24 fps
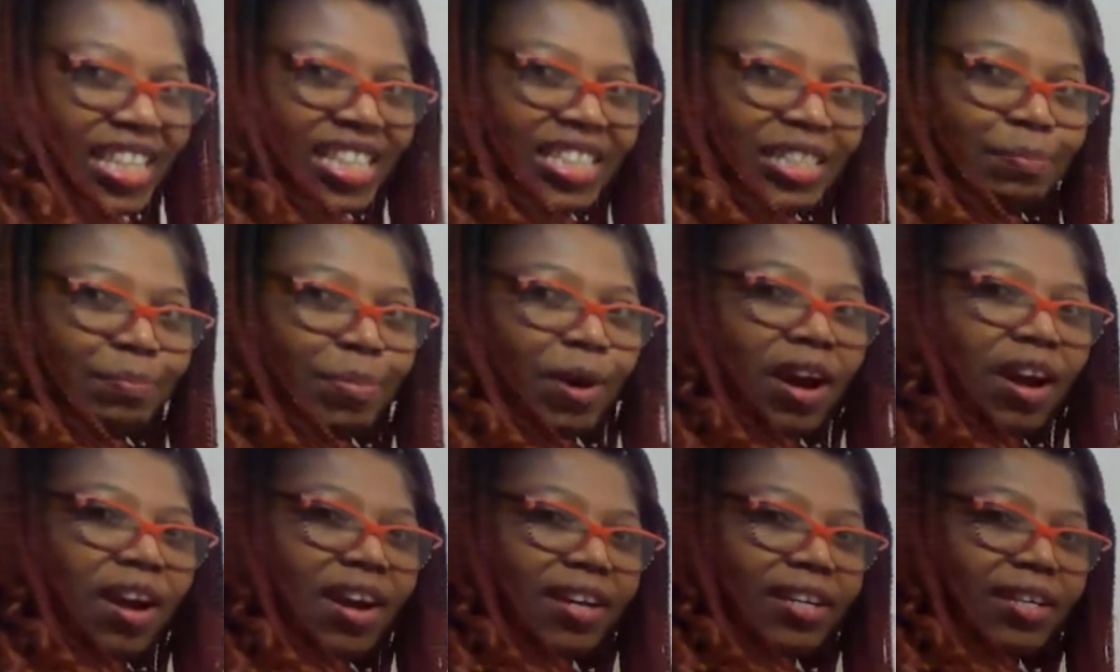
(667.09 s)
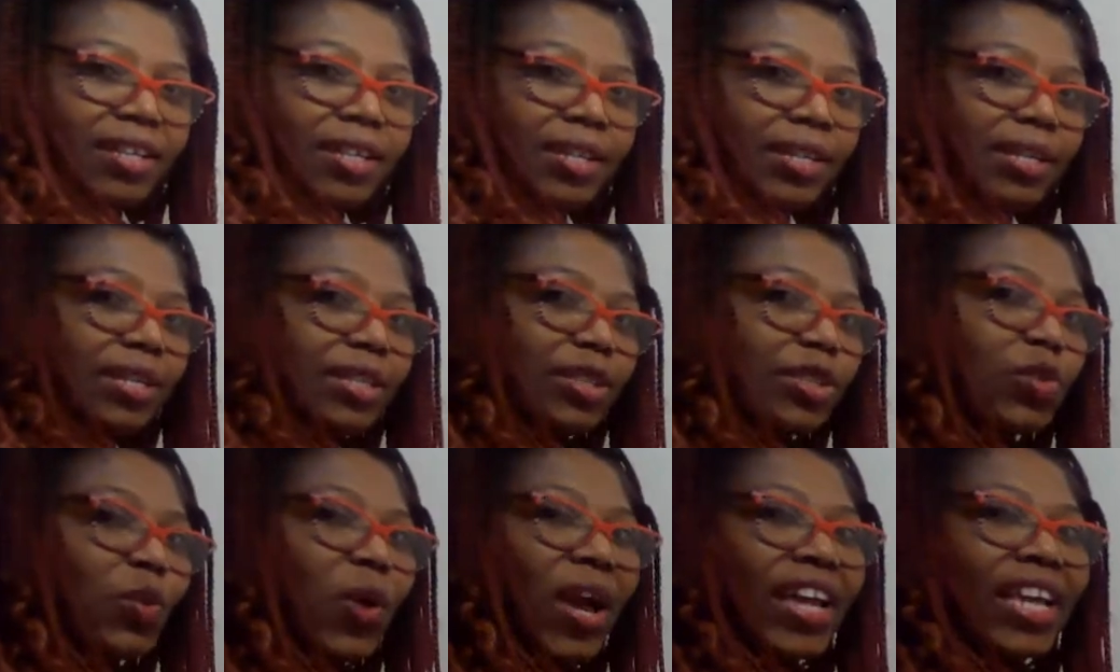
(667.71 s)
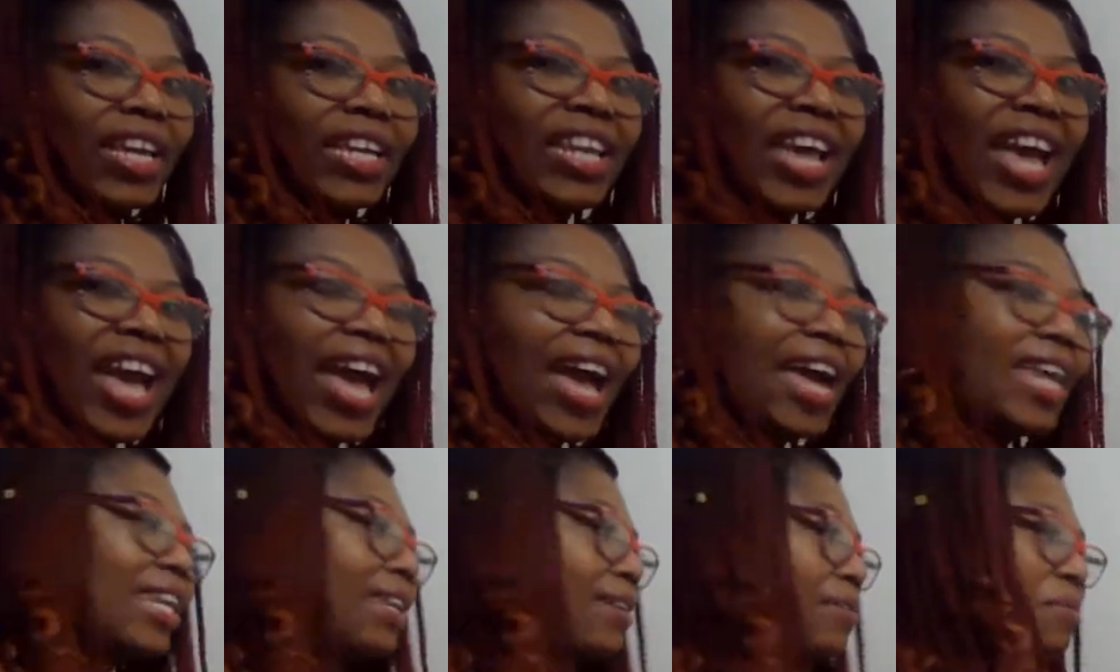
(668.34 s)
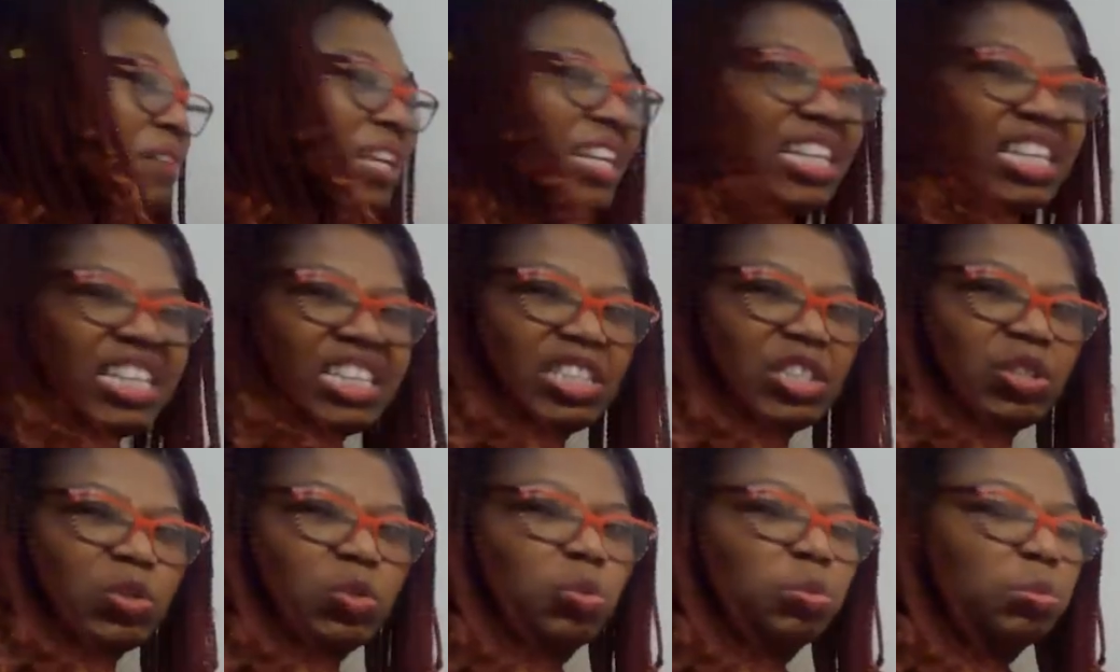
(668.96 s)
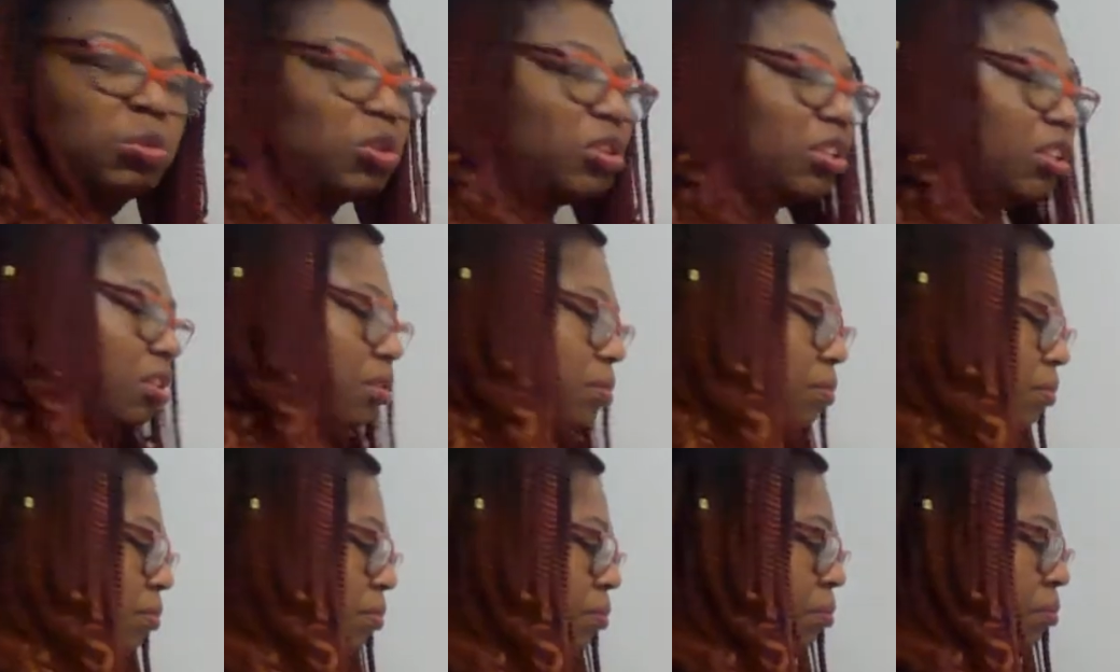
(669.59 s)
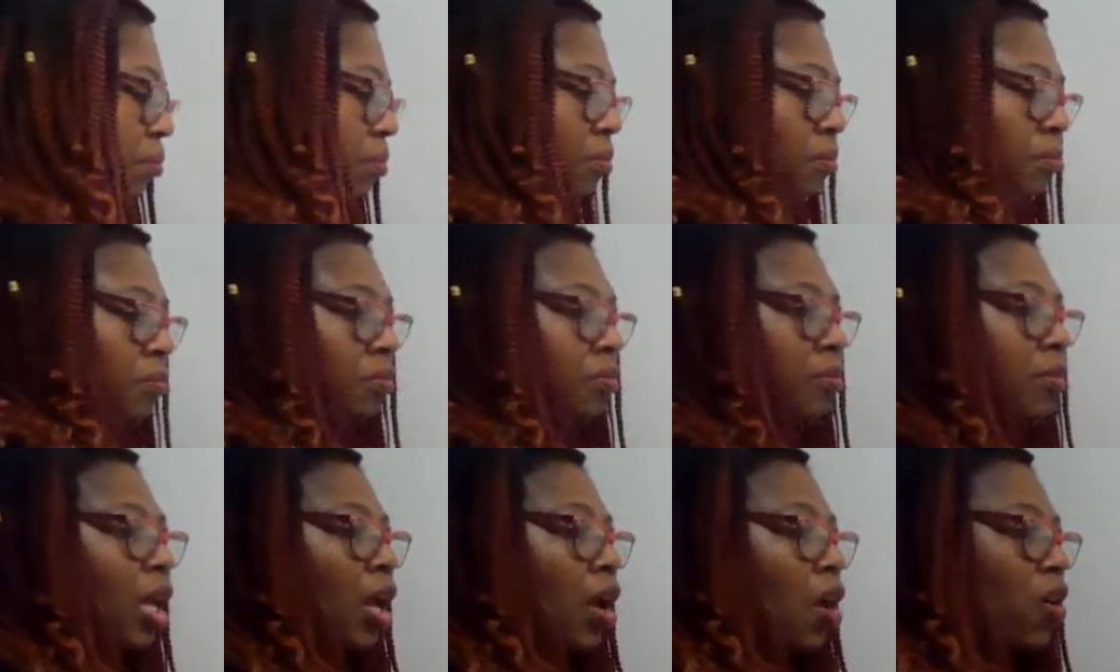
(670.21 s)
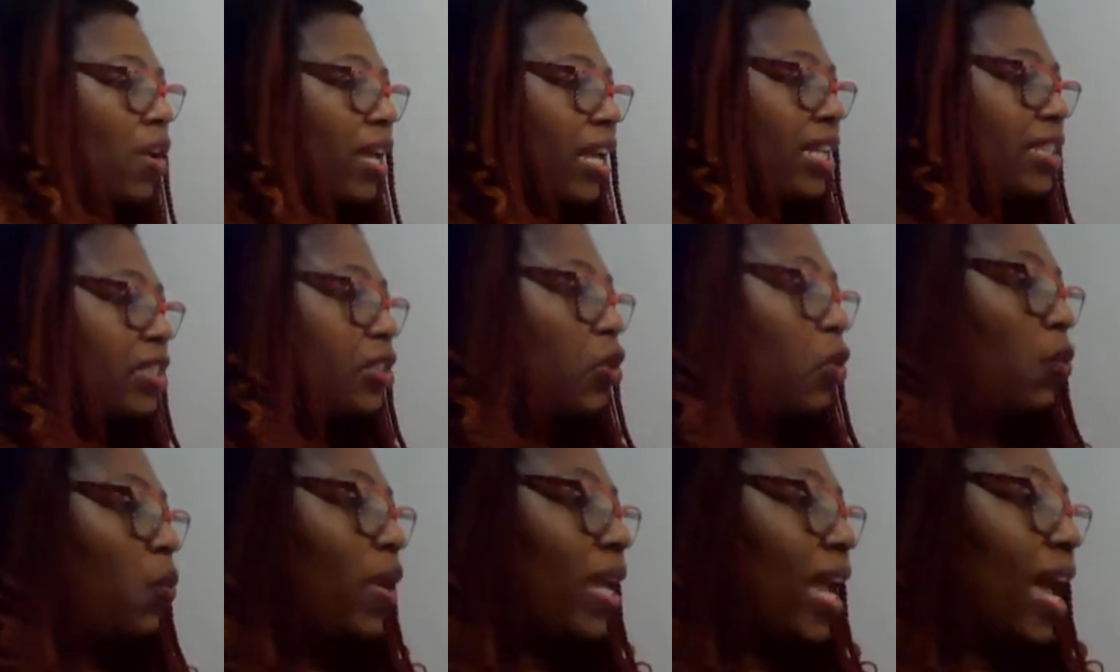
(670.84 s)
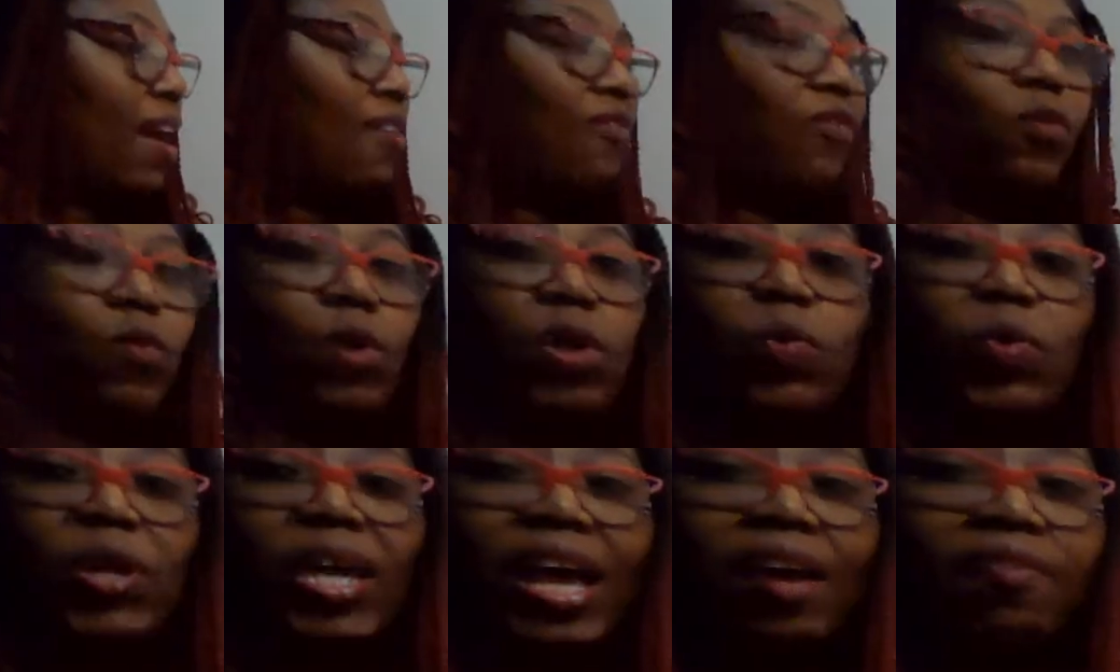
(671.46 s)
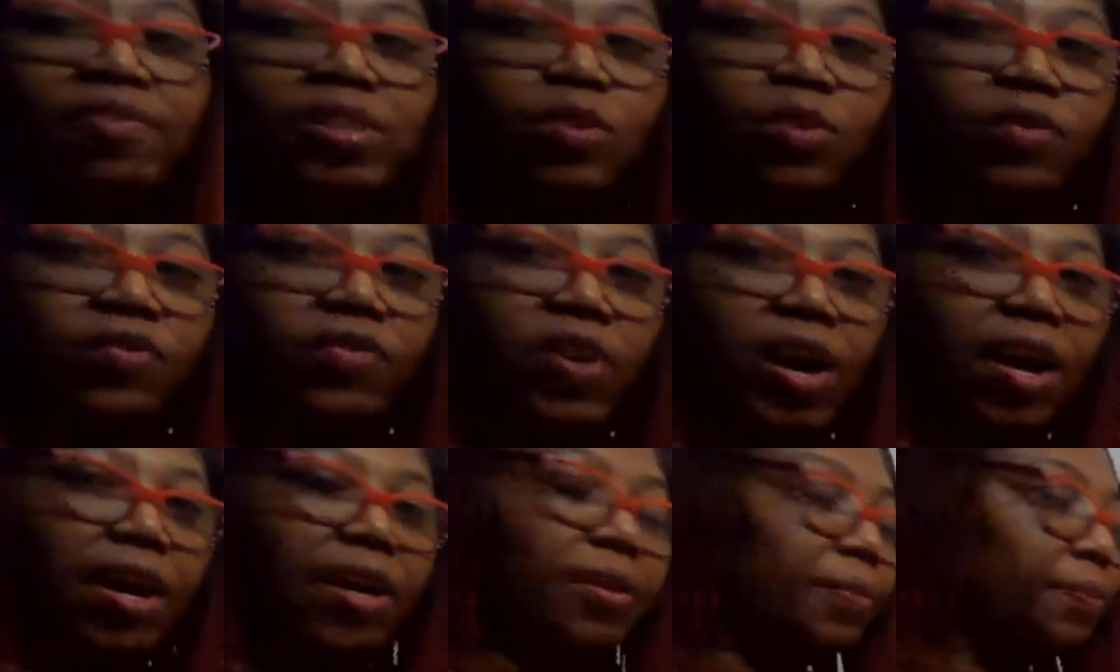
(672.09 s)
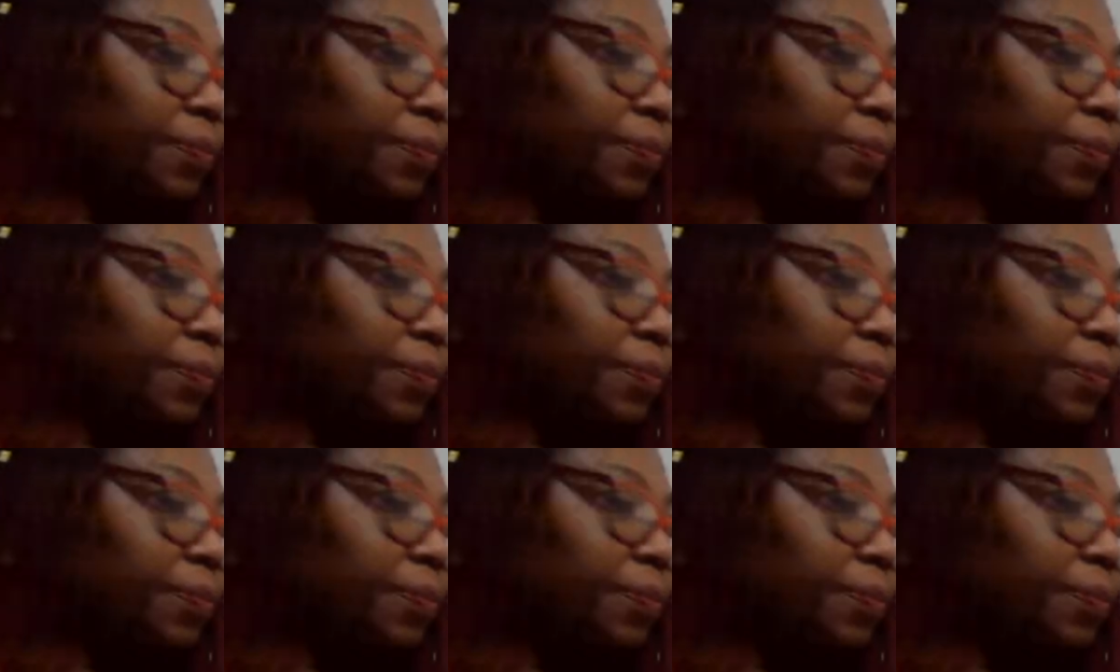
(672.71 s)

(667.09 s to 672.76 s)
this part so I can add at least two more. Okay, so we have what we have so far.